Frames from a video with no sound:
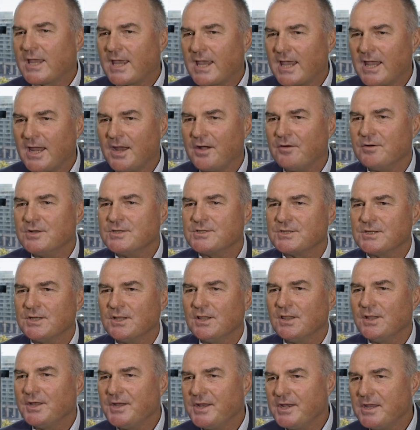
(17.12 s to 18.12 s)
Care is a
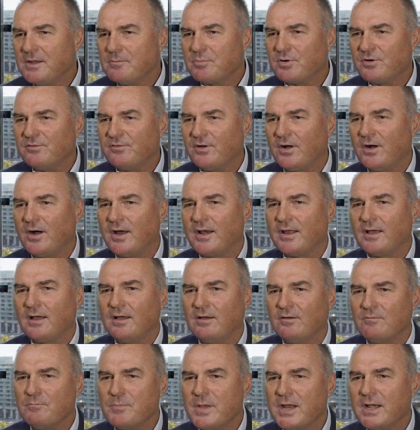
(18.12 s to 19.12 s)
leading provider
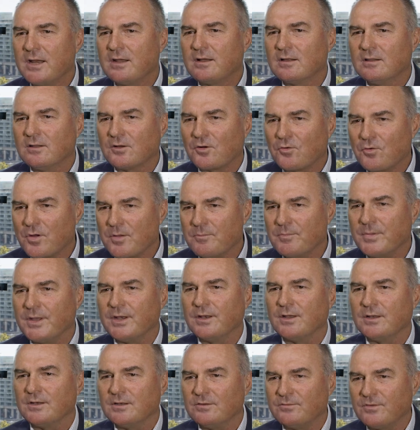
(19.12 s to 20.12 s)
of medical
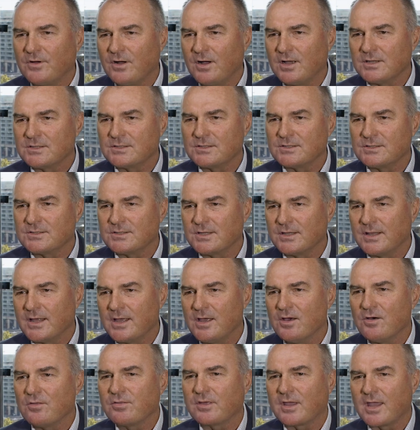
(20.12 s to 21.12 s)
equipment and devices to the
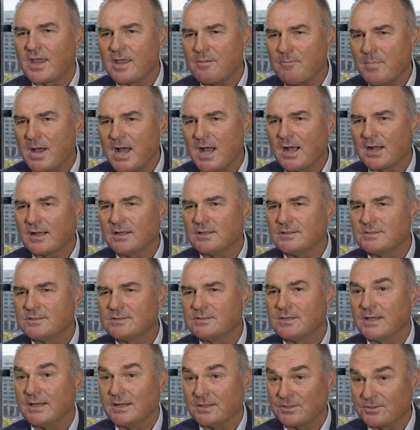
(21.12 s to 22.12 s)
healthcare
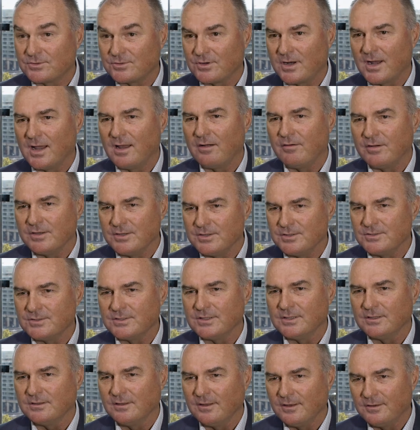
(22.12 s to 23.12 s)
markets in Australia and New
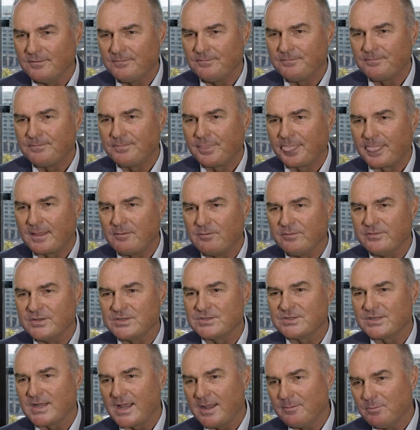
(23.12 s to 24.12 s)
Zealand. We've
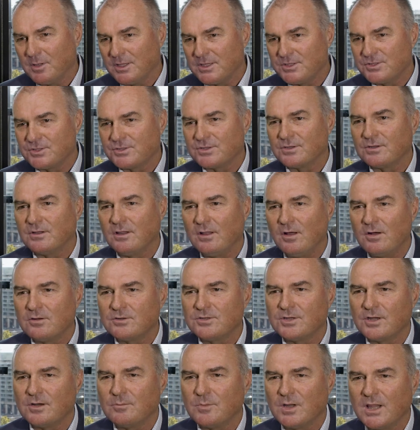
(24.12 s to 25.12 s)
established
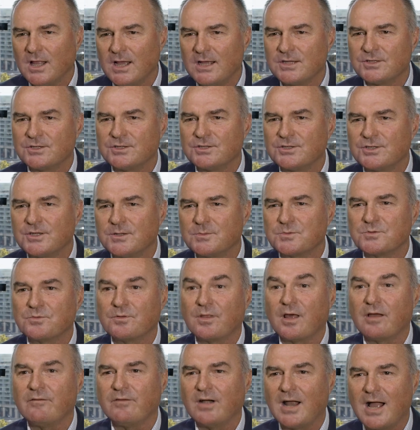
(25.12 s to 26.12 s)
long-term relationships
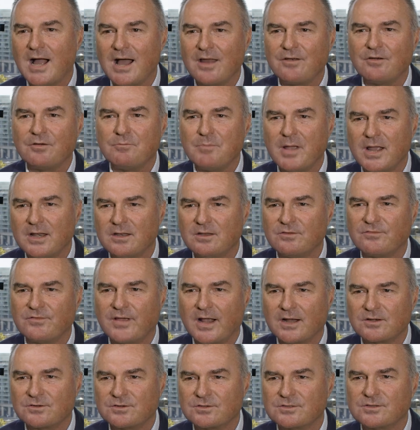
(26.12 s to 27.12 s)
with over 100
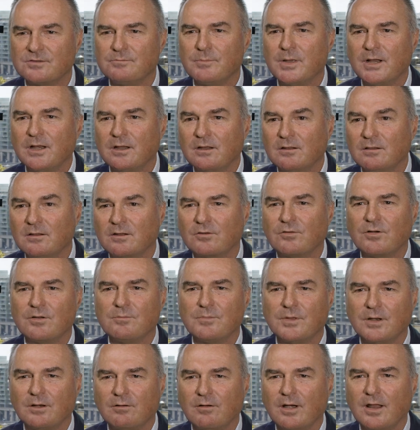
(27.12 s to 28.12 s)
manufacturers of medical
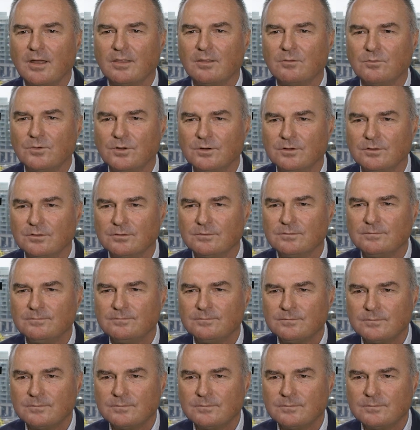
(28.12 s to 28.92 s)
equipment around the world.